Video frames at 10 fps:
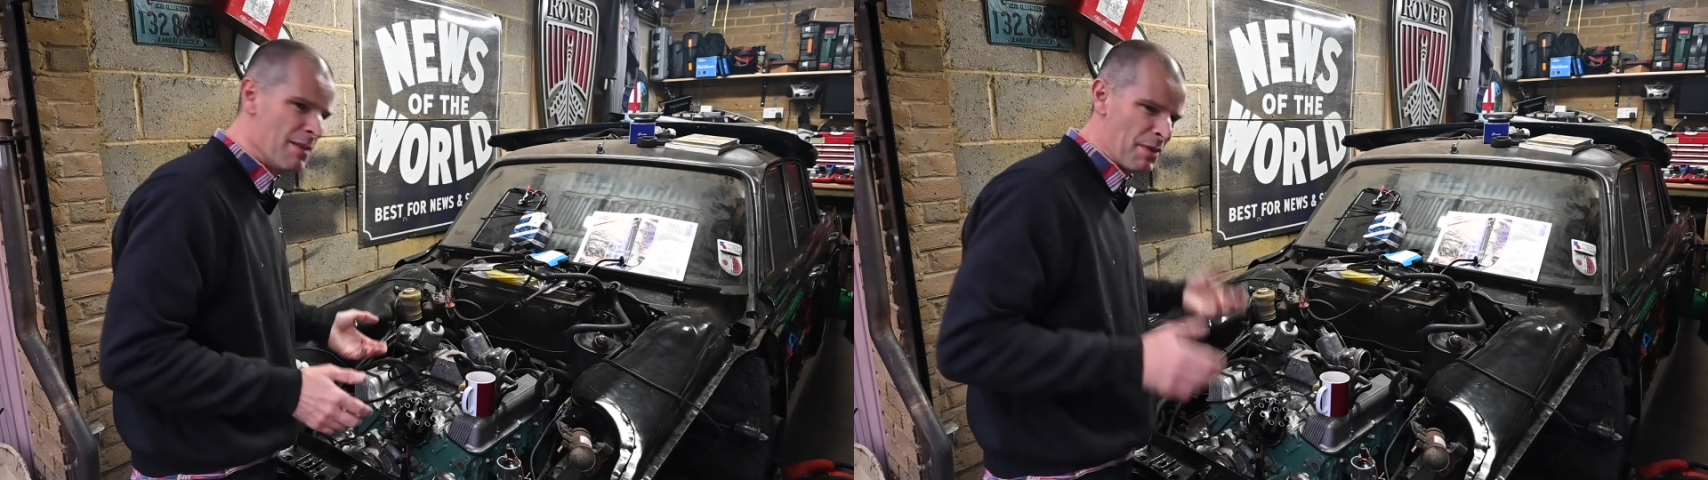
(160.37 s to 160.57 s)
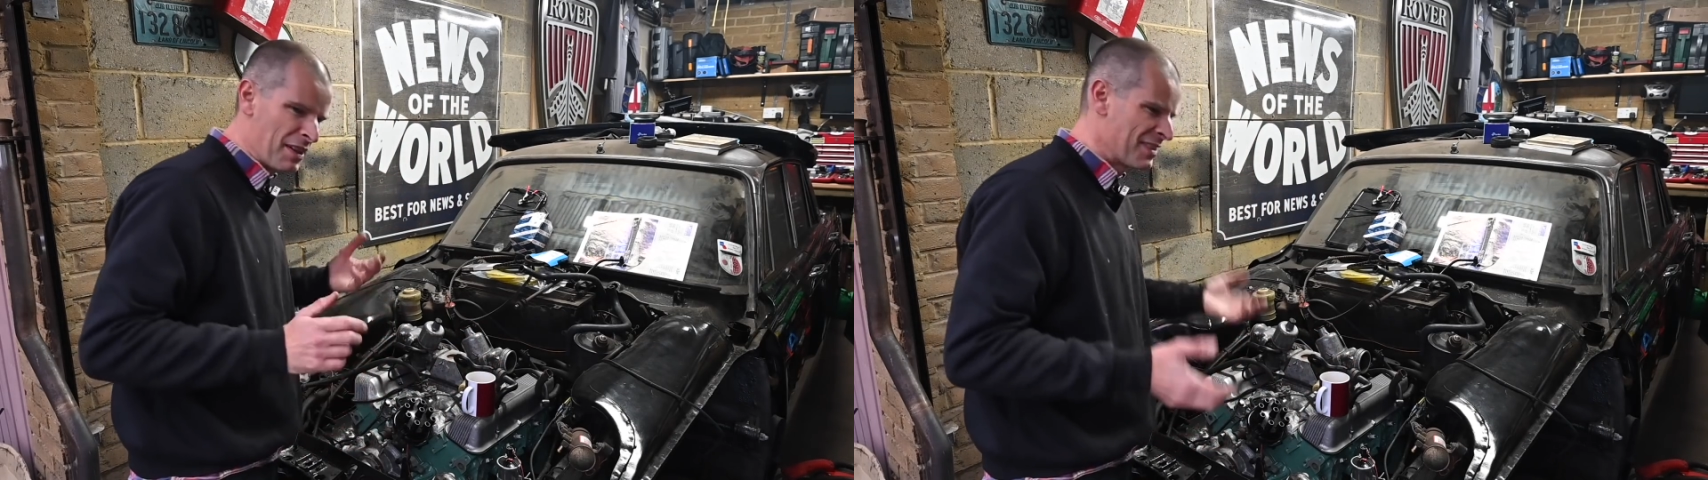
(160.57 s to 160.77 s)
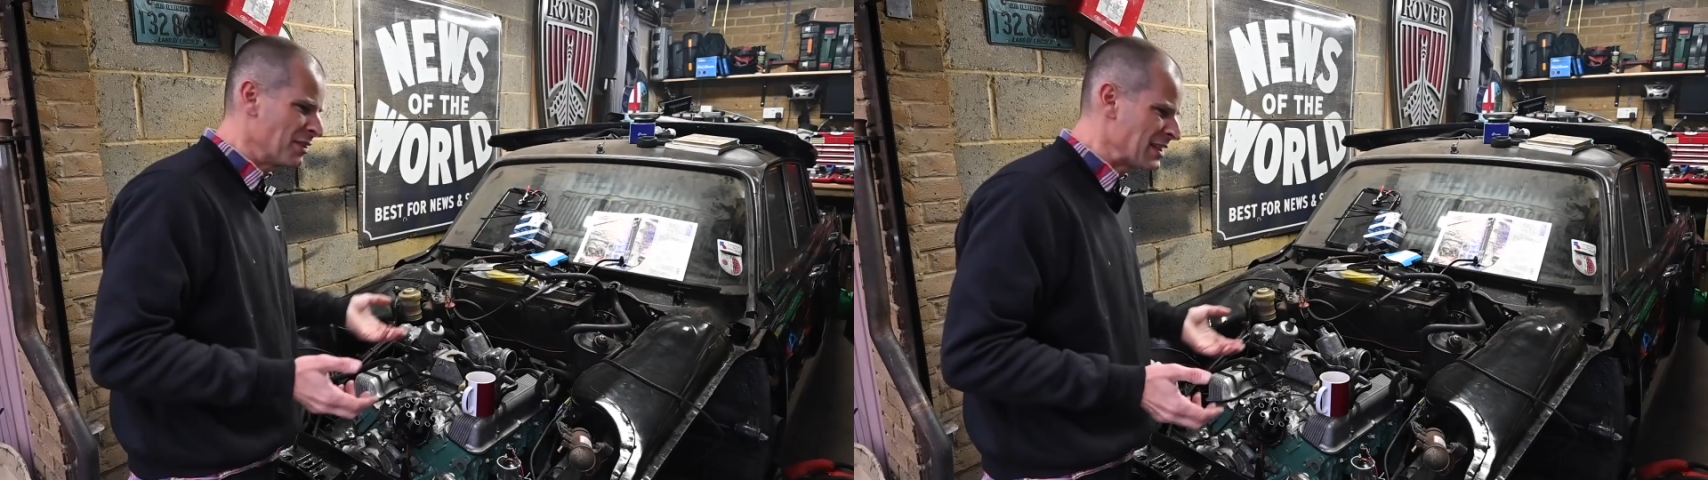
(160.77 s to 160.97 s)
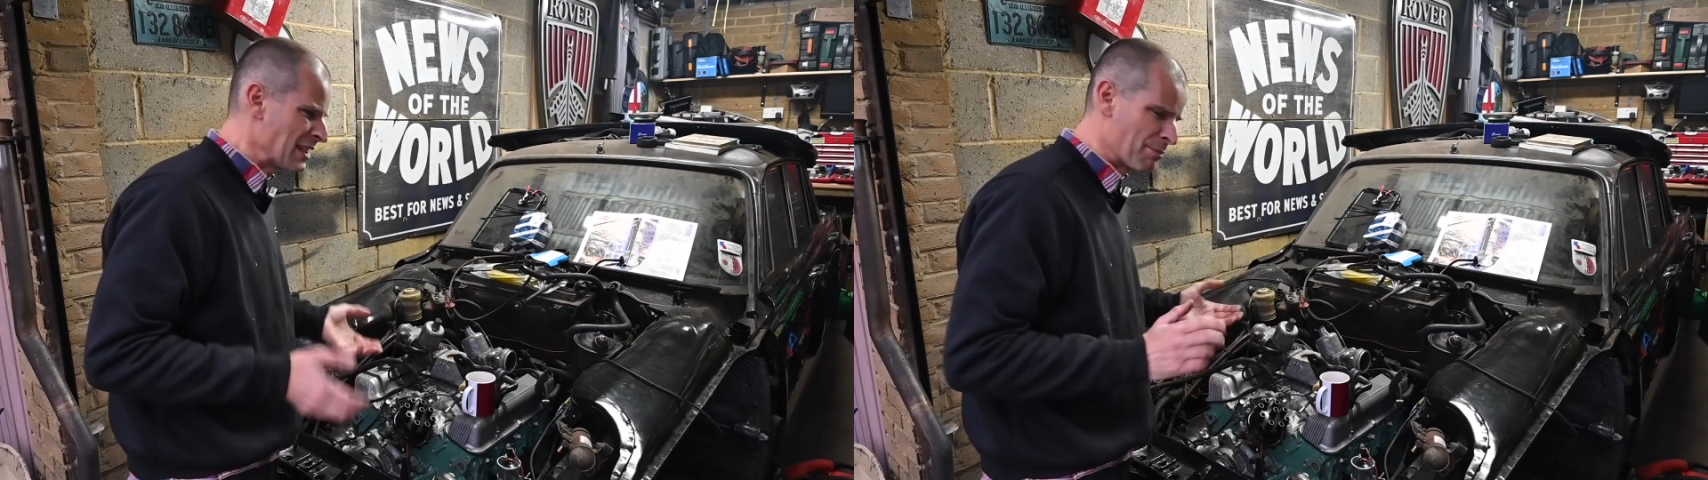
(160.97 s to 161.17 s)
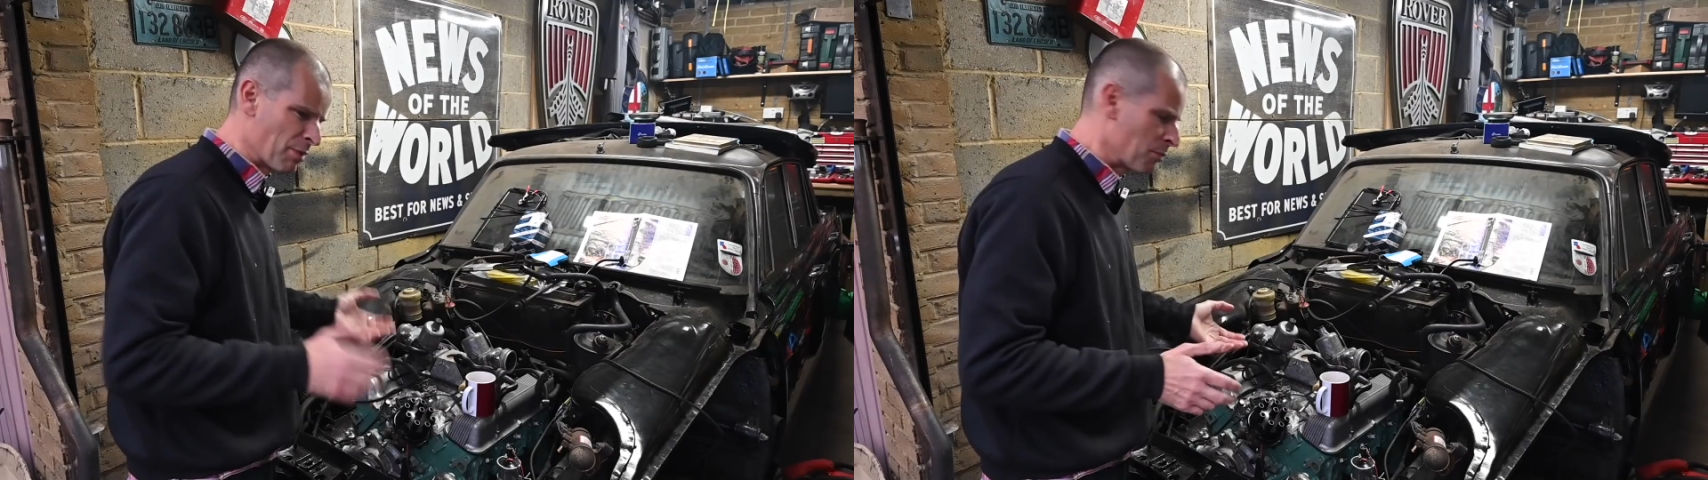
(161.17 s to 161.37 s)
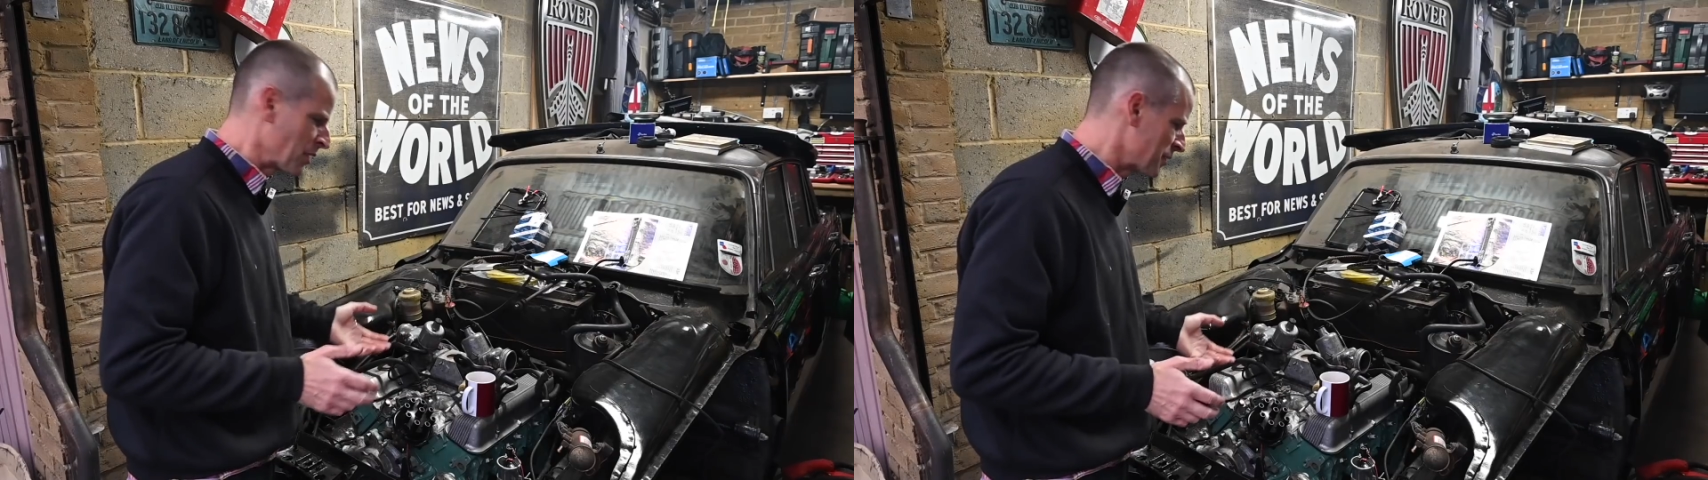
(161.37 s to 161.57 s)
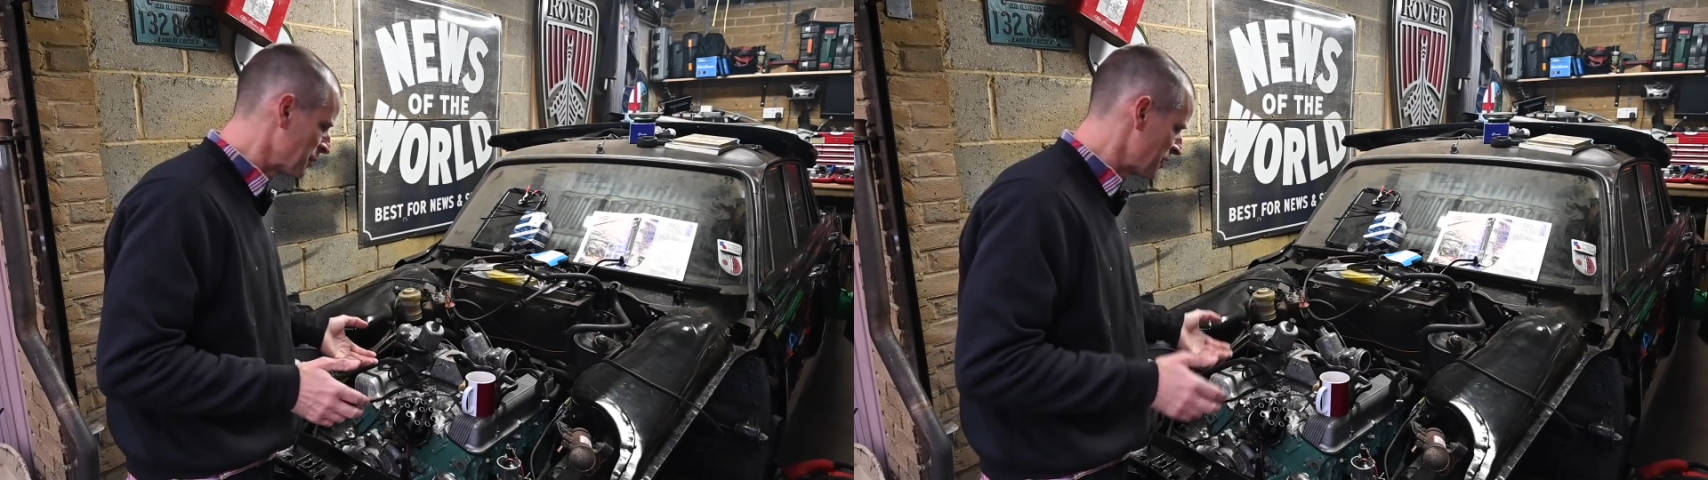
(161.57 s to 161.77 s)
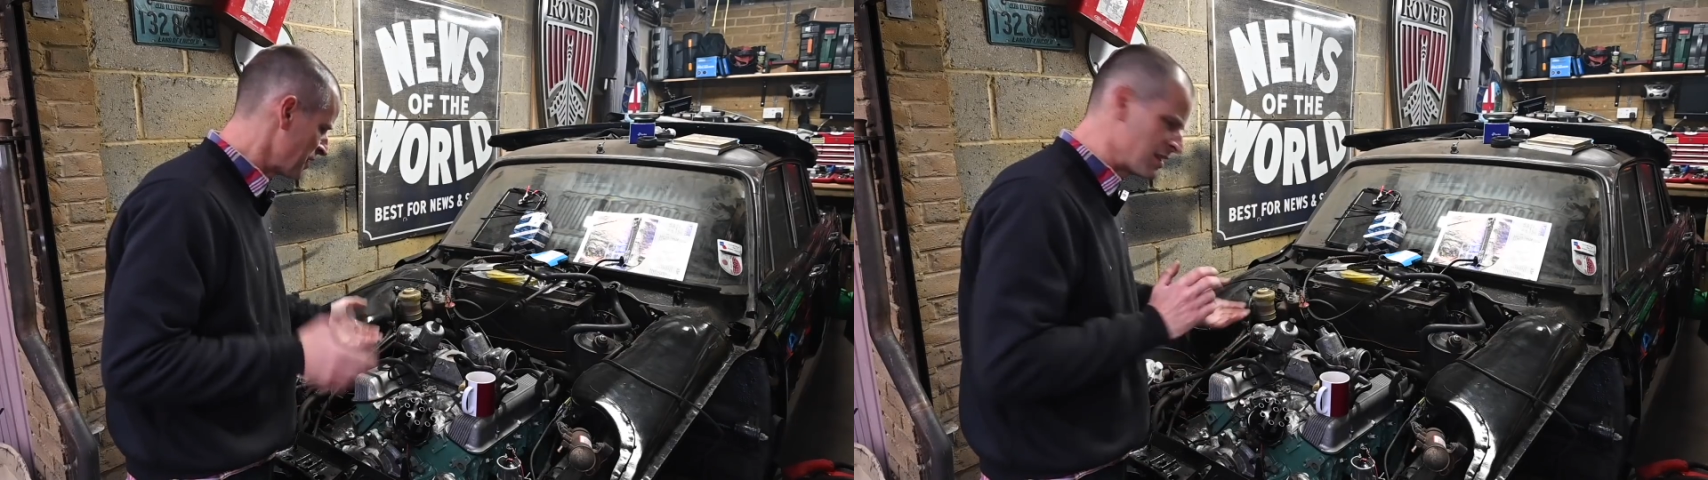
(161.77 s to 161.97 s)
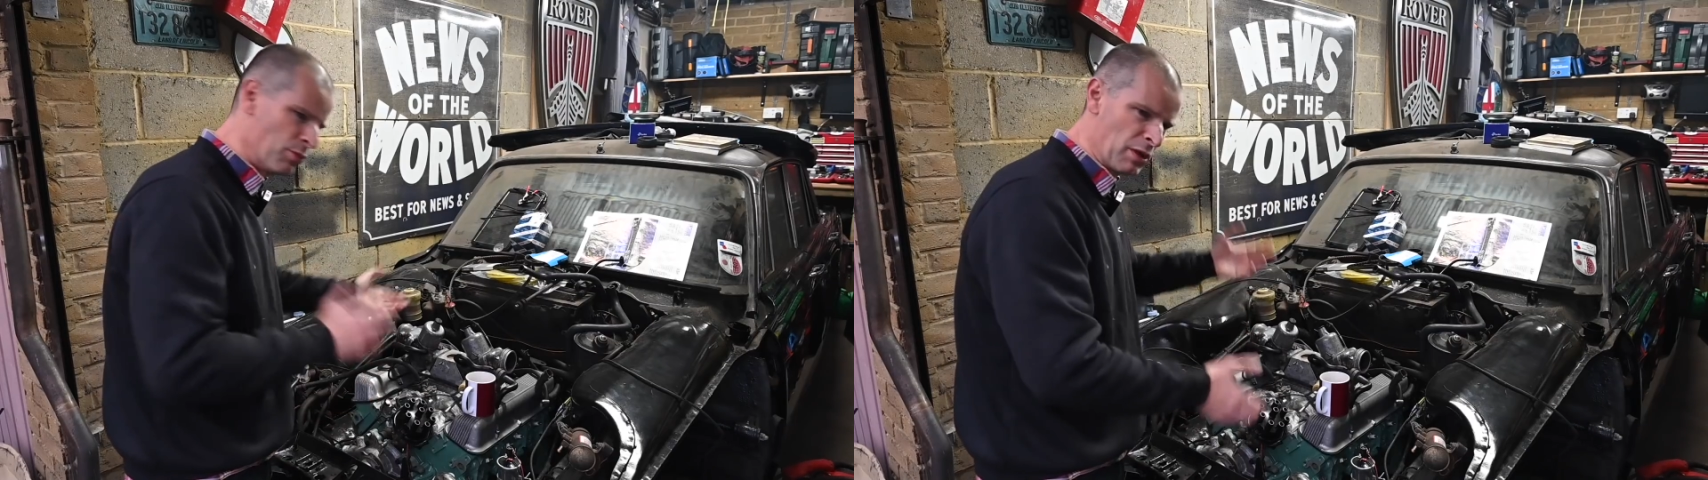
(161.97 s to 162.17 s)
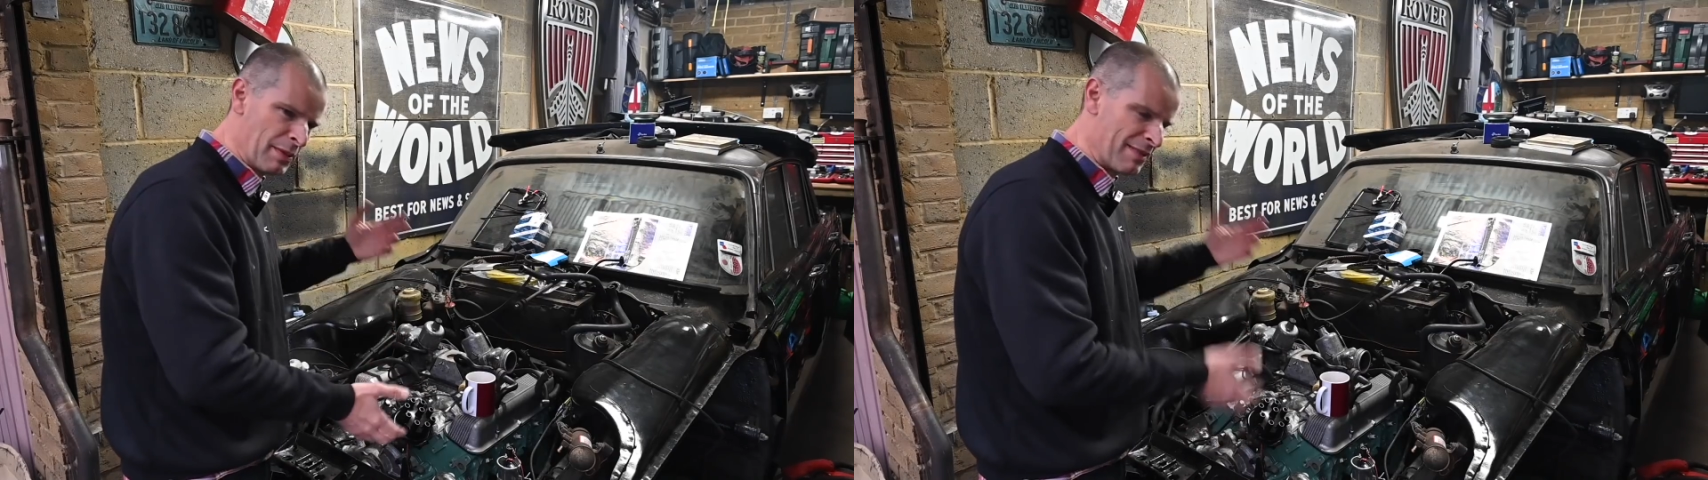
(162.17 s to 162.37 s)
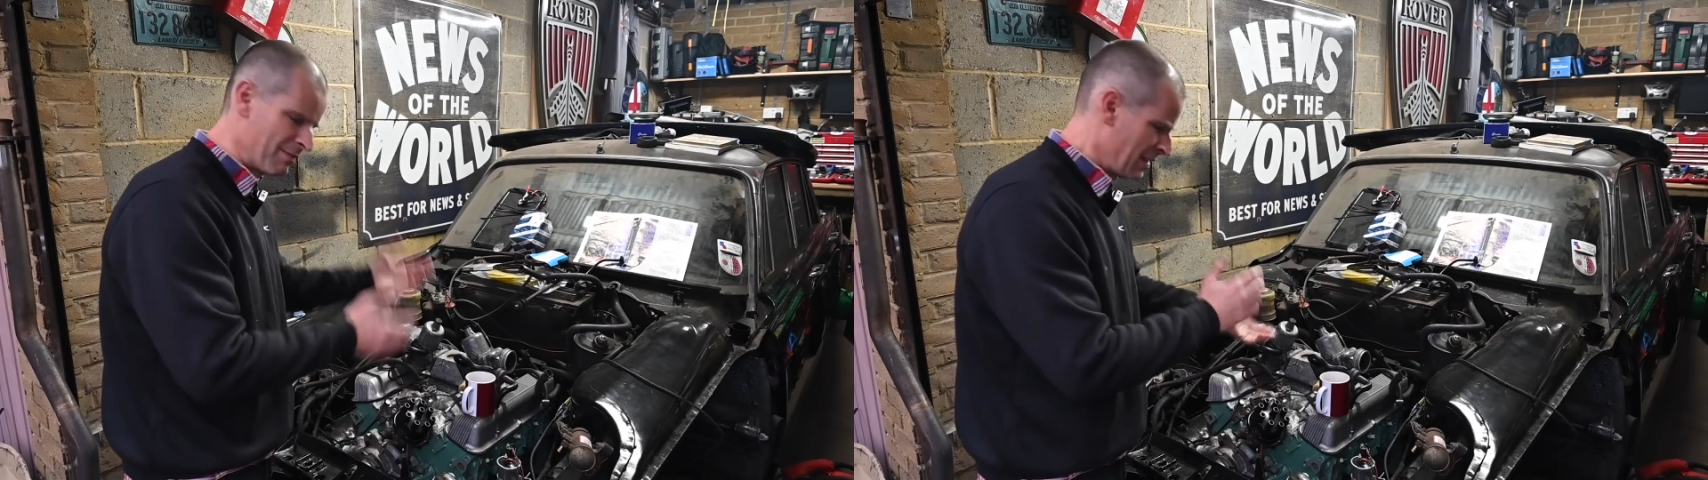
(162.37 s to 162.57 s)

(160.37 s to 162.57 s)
But I still needed a proper exhaust, and I didn't want to be